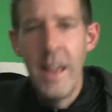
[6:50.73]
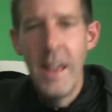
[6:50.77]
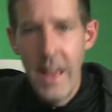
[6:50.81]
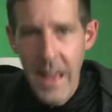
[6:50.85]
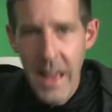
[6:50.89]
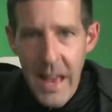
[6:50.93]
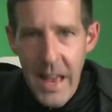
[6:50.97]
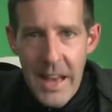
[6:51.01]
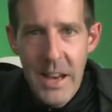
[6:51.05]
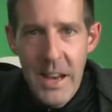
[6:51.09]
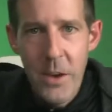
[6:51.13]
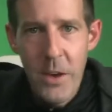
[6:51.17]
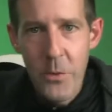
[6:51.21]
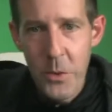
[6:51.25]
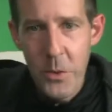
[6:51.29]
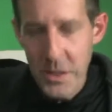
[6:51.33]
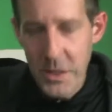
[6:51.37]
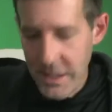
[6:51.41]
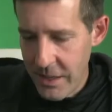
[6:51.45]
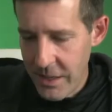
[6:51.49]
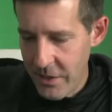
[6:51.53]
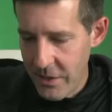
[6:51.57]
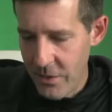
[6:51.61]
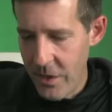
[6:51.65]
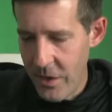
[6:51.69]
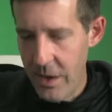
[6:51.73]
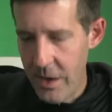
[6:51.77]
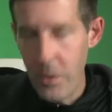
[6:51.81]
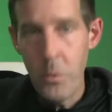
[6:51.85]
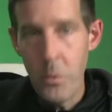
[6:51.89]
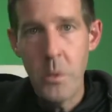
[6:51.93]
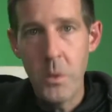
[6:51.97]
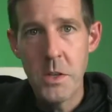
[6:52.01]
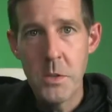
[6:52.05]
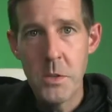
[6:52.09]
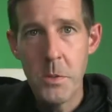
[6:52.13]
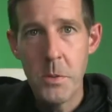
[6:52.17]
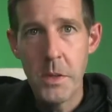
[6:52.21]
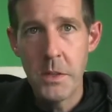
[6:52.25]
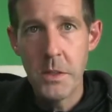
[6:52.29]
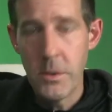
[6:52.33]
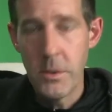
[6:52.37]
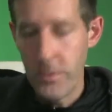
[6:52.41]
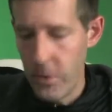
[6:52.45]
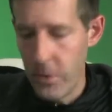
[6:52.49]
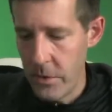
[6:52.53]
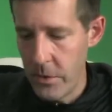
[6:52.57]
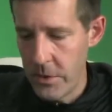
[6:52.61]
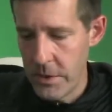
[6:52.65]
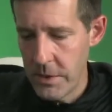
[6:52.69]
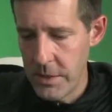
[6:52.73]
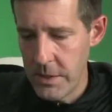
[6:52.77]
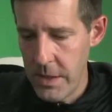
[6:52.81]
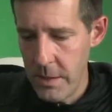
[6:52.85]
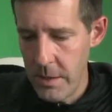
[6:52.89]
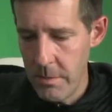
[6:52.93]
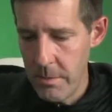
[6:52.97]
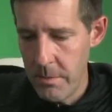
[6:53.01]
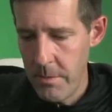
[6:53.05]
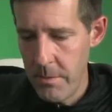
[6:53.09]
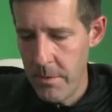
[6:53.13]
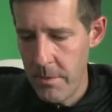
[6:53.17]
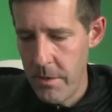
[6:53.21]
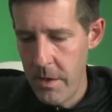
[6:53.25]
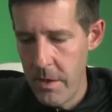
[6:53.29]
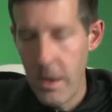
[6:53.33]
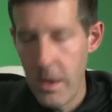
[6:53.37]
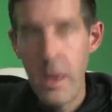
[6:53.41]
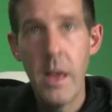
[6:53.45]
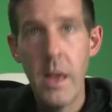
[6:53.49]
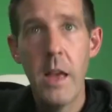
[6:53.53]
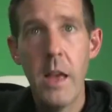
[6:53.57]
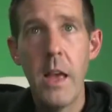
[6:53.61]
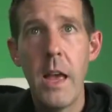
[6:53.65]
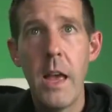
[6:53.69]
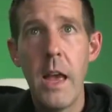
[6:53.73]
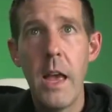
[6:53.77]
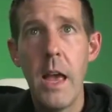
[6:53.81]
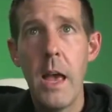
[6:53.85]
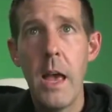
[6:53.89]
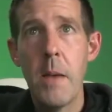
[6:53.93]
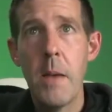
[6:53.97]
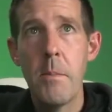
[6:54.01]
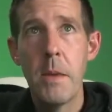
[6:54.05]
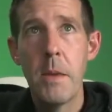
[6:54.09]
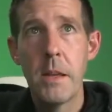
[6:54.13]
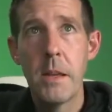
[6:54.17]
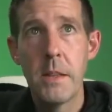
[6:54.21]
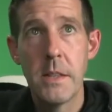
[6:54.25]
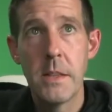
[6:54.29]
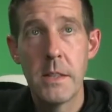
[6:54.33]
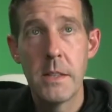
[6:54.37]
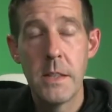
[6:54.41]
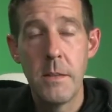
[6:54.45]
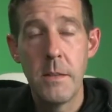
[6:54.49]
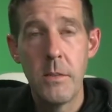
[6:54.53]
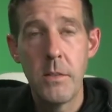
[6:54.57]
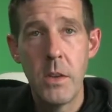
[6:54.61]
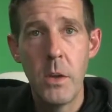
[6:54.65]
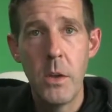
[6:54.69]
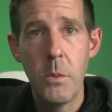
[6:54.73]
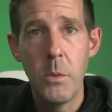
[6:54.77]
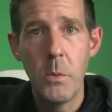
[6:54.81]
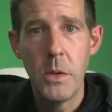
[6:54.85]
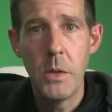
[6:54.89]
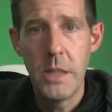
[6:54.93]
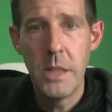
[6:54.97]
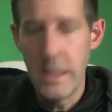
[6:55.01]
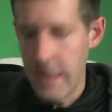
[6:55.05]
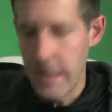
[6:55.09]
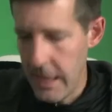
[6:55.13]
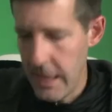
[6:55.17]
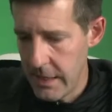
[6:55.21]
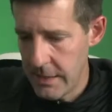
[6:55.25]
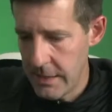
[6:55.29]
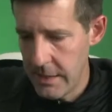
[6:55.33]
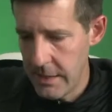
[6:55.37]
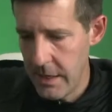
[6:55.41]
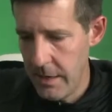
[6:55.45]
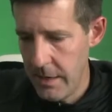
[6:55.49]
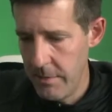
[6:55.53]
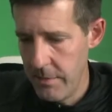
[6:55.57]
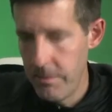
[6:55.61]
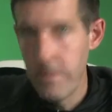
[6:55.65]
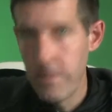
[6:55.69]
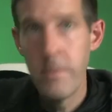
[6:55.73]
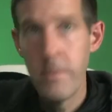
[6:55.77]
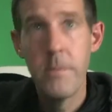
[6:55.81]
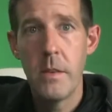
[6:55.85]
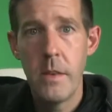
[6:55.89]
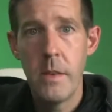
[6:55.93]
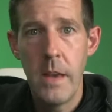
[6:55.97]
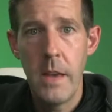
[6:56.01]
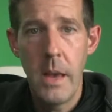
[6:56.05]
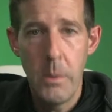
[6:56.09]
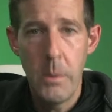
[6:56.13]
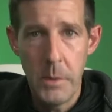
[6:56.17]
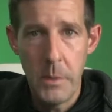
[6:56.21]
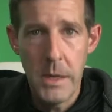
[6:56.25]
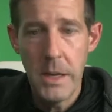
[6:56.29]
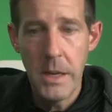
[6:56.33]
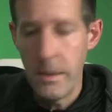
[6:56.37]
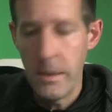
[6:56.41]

And now if we did it right, we should be able to fold this up and make the same cube we did last time. And we did.